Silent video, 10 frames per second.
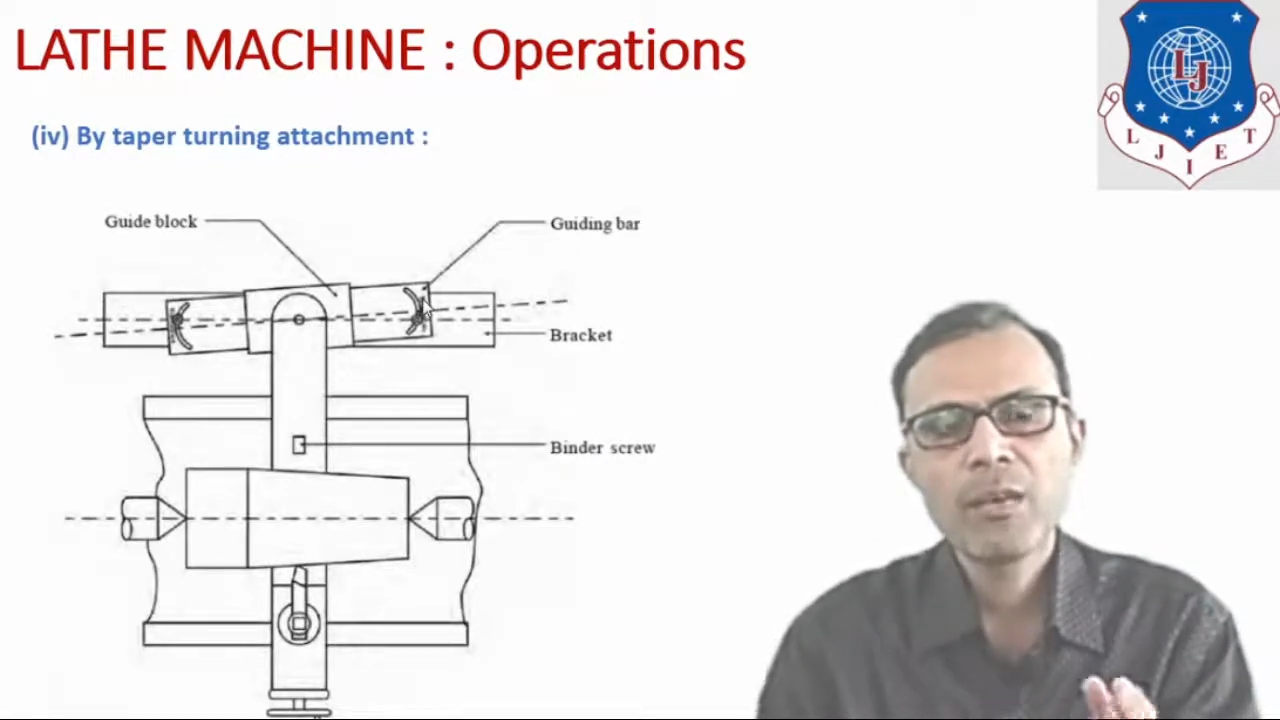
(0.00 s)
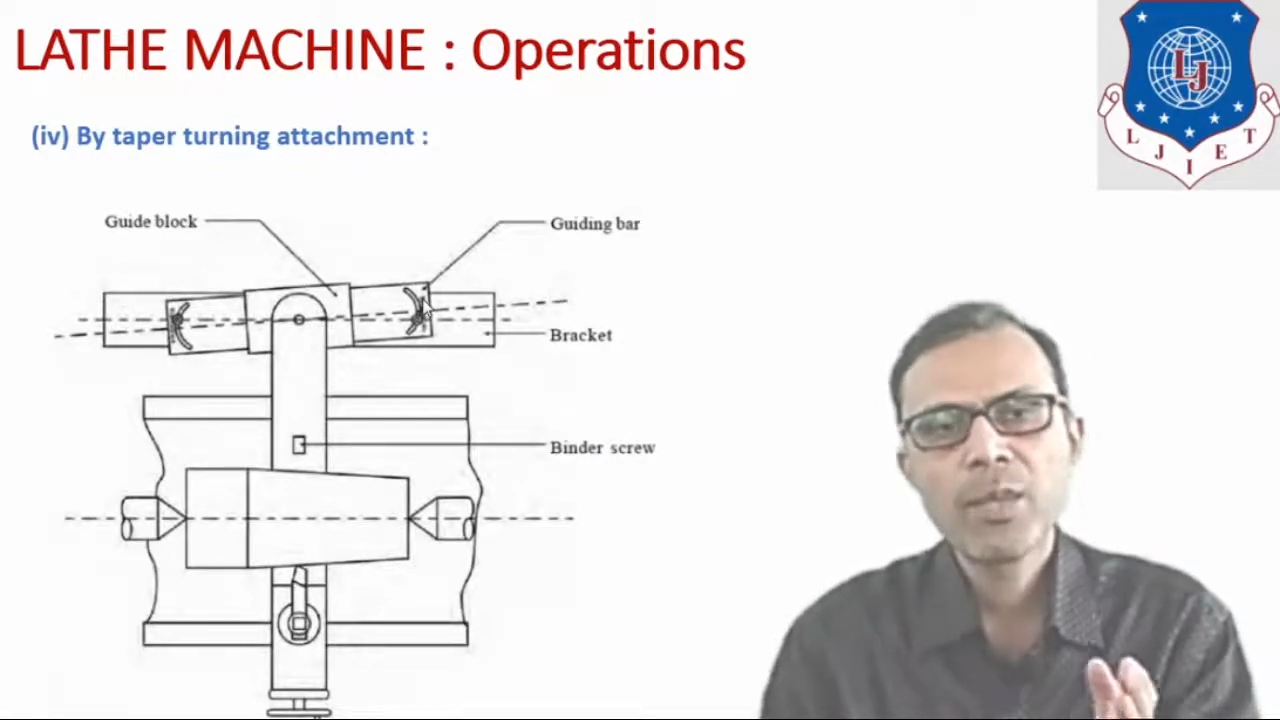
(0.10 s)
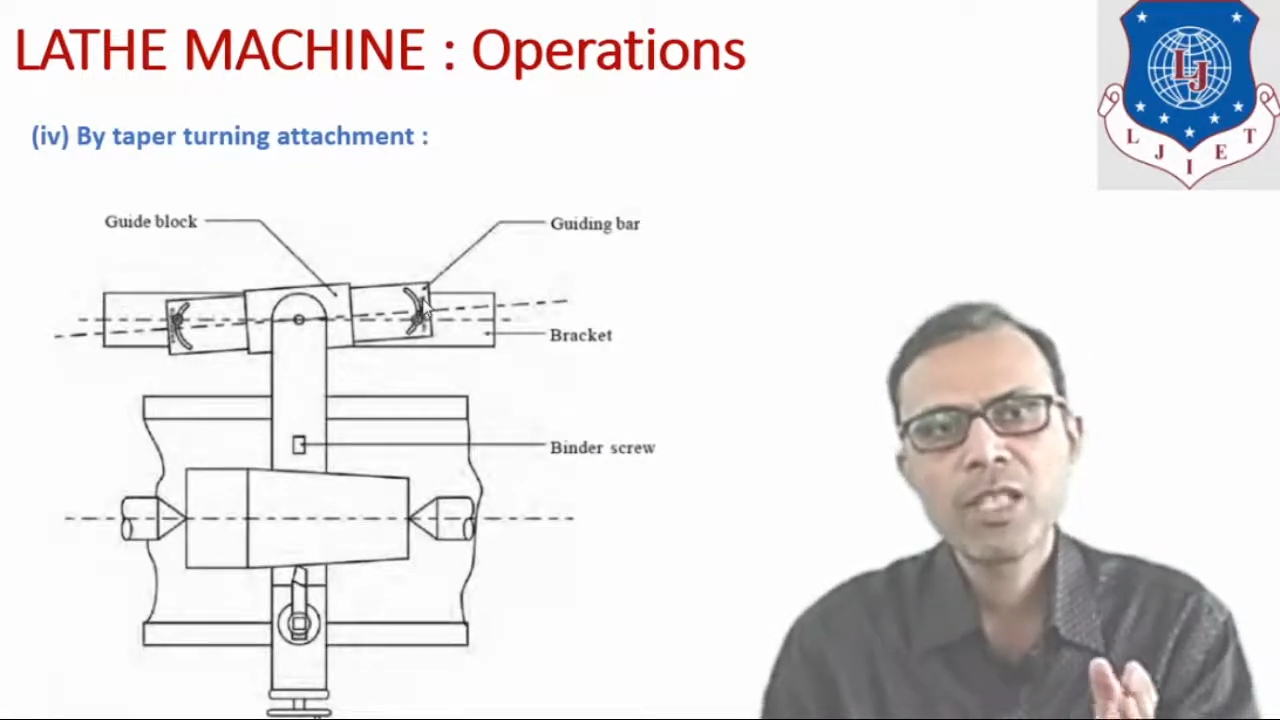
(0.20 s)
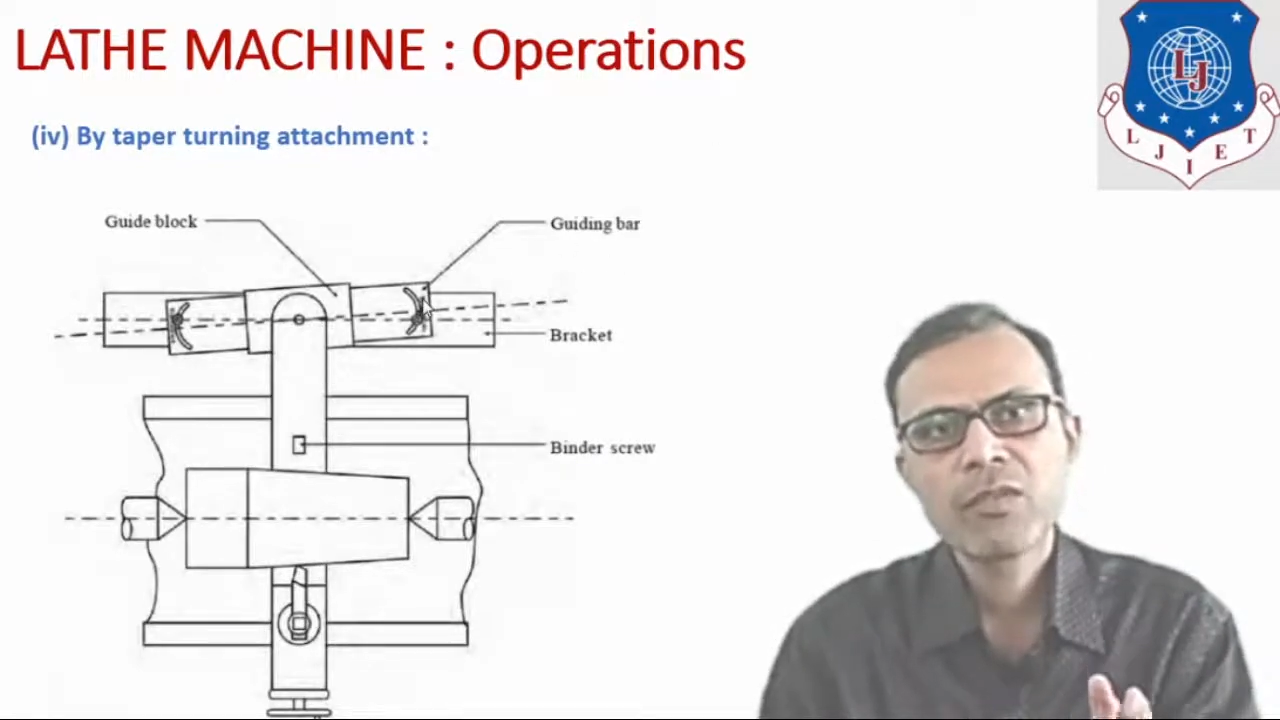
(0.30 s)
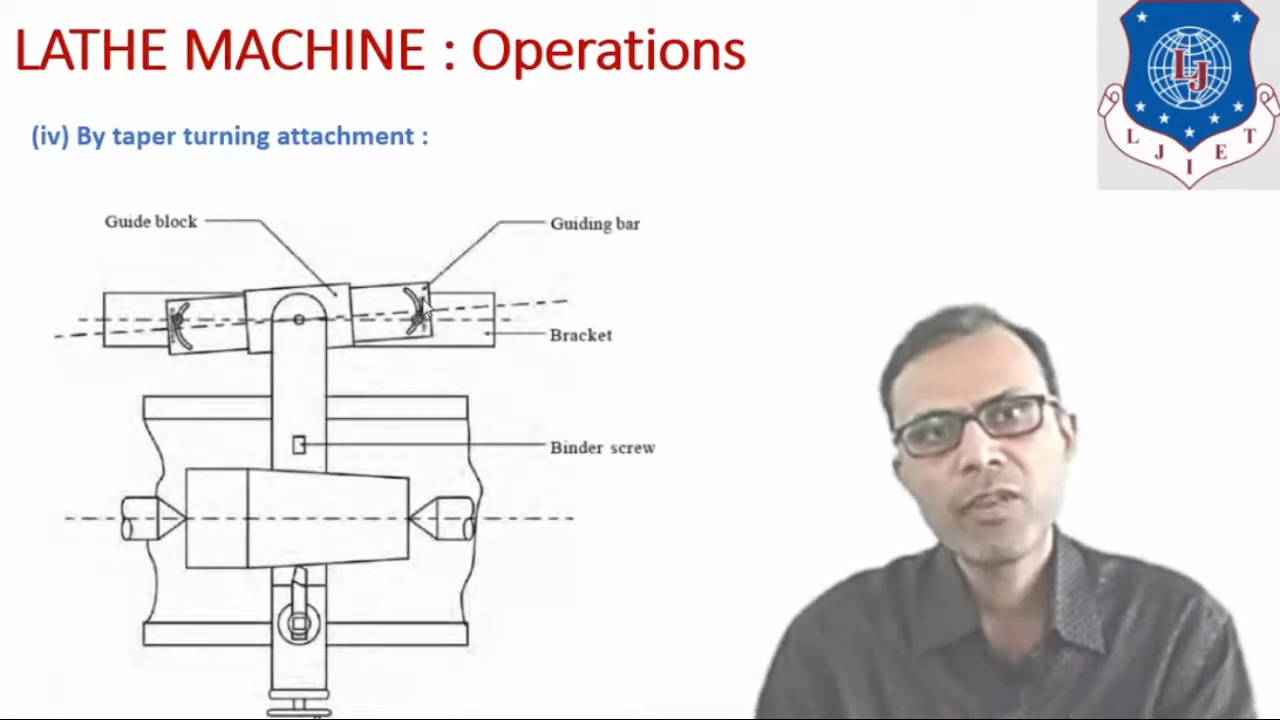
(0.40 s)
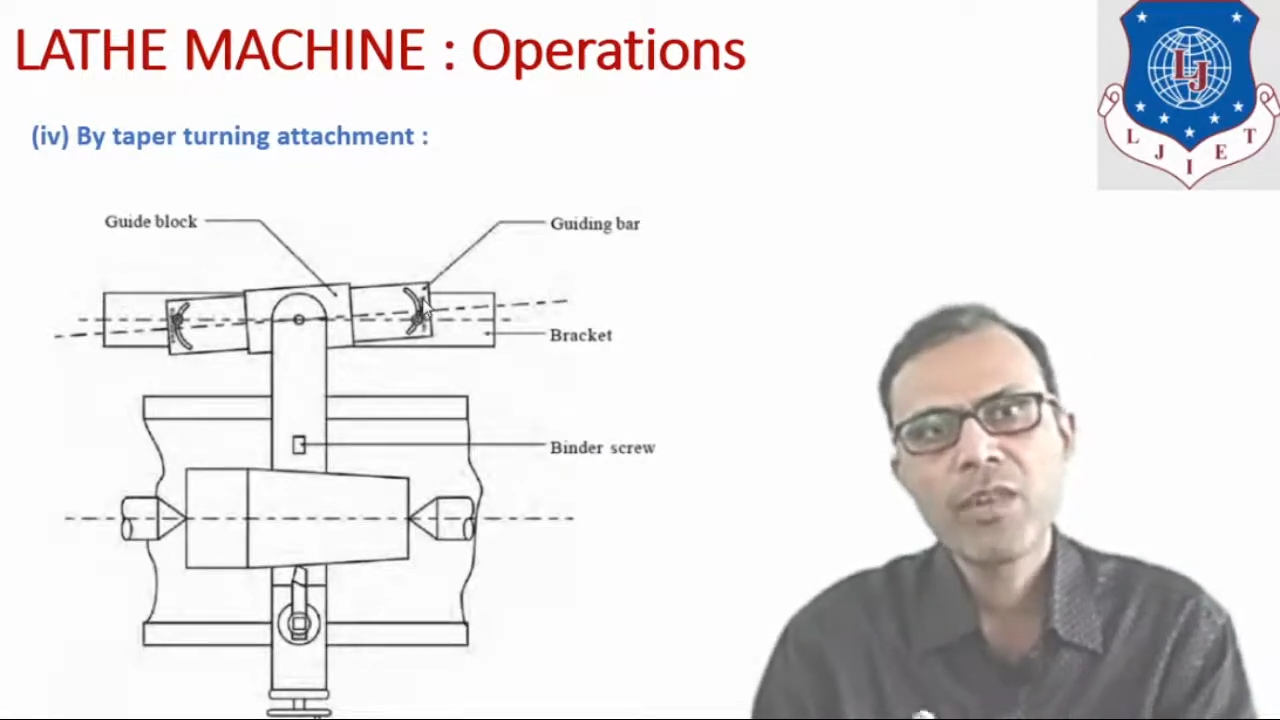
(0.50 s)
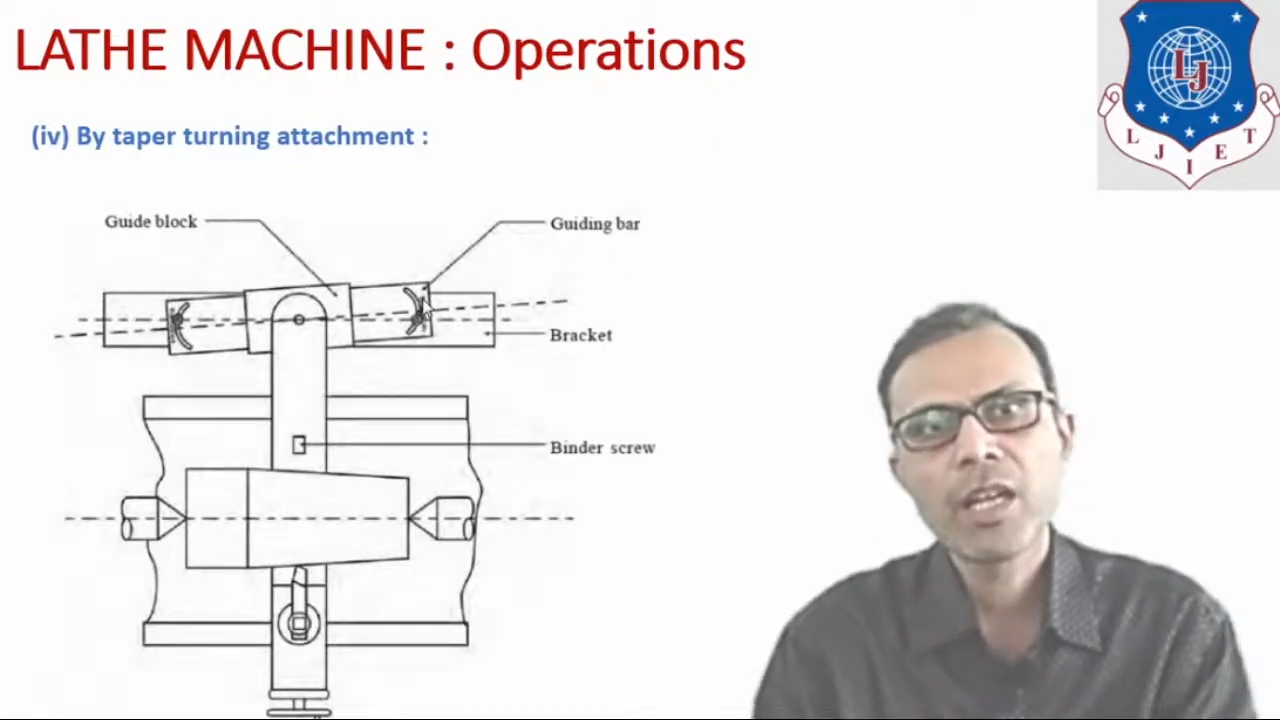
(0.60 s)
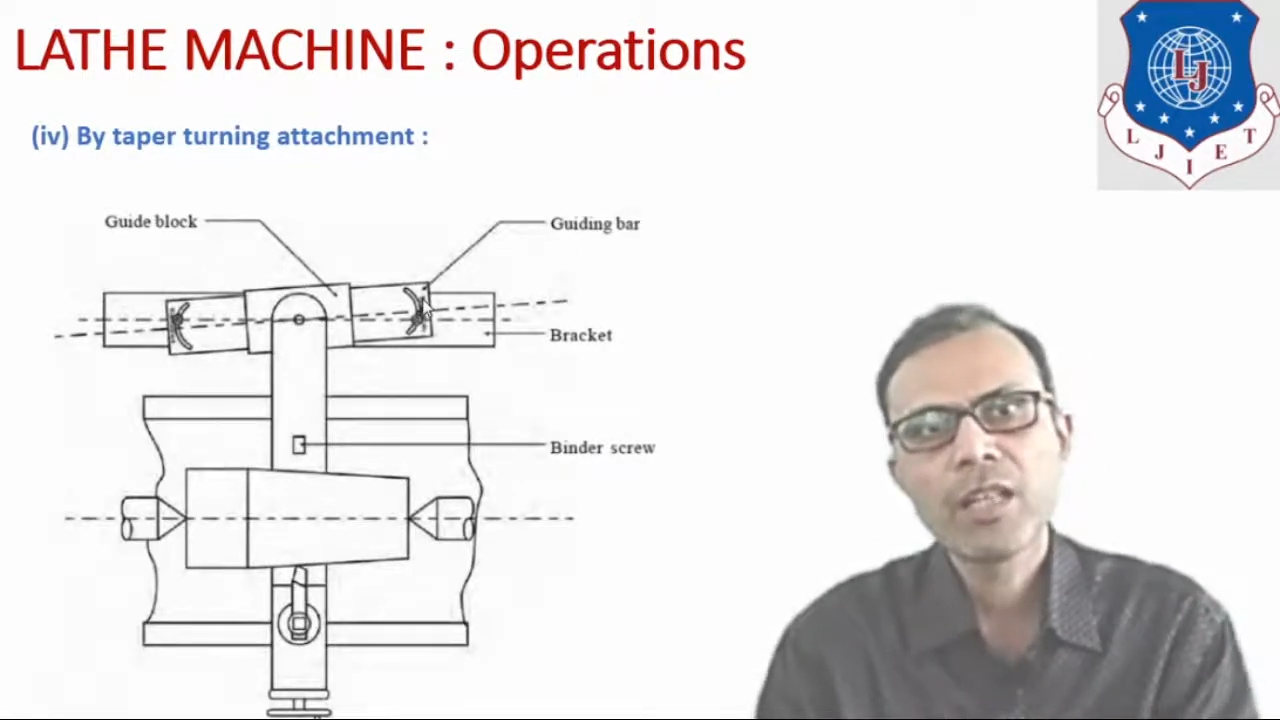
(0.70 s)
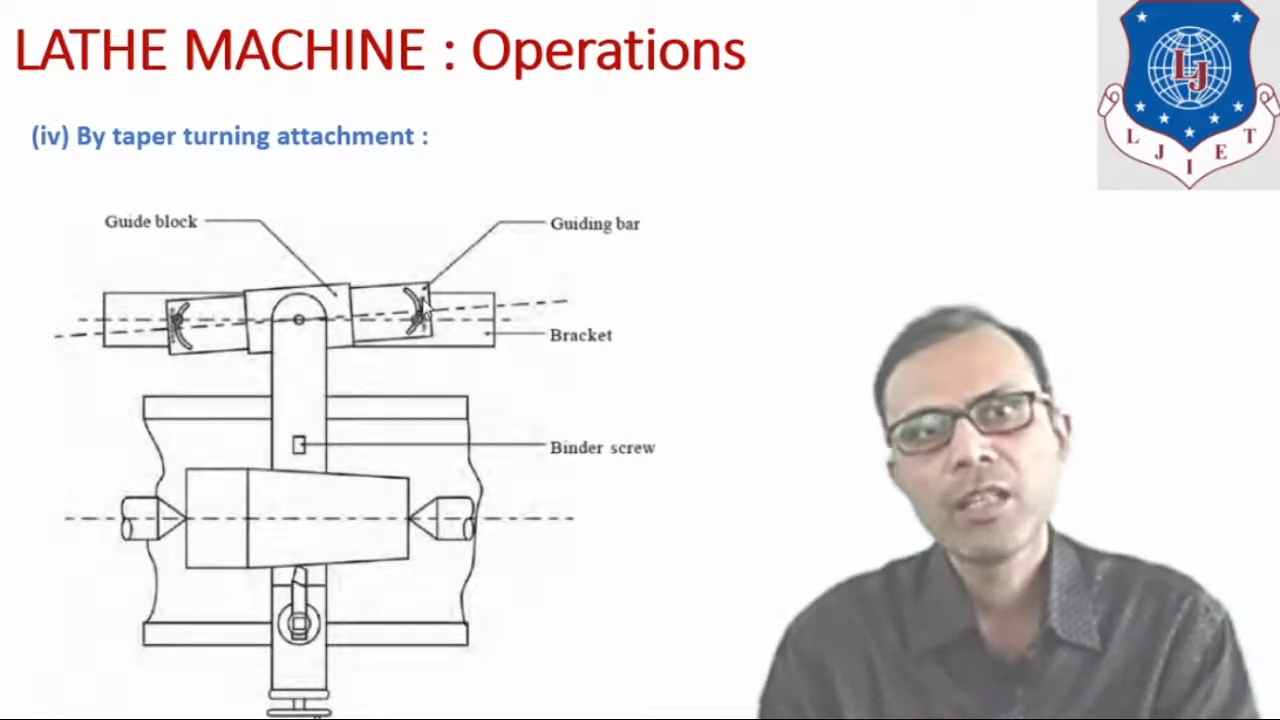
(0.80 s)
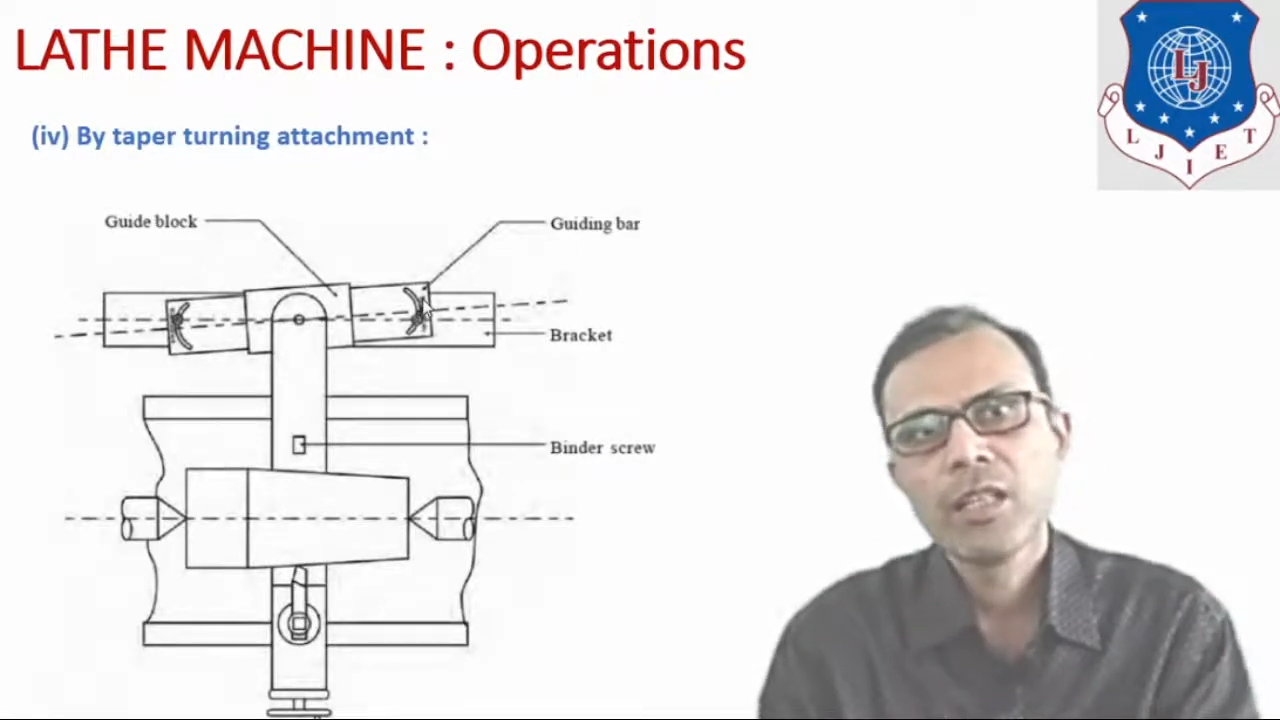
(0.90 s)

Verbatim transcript: be swiveled